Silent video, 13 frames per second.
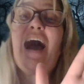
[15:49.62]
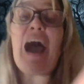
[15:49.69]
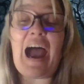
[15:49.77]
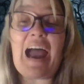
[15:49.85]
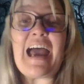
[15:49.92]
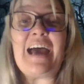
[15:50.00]

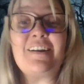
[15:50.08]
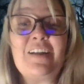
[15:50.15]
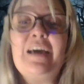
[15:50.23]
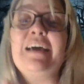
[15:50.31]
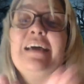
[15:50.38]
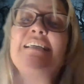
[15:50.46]
I had
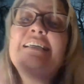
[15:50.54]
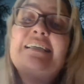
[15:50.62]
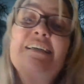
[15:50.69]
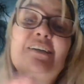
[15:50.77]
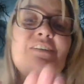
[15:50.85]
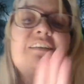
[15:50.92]

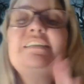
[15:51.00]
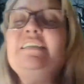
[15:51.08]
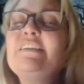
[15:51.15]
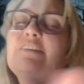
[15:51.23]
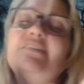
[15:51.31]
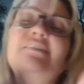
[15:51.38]
years and
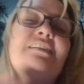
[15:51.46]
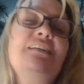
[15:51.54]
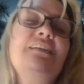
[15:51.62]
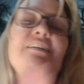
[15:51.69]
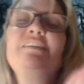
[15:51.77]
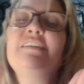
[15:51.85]
years and
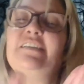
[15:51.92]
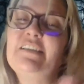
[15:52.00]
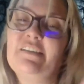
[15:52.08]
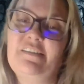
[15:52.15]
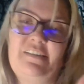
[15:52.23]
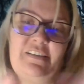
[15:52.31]
years and
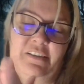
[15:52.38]
years and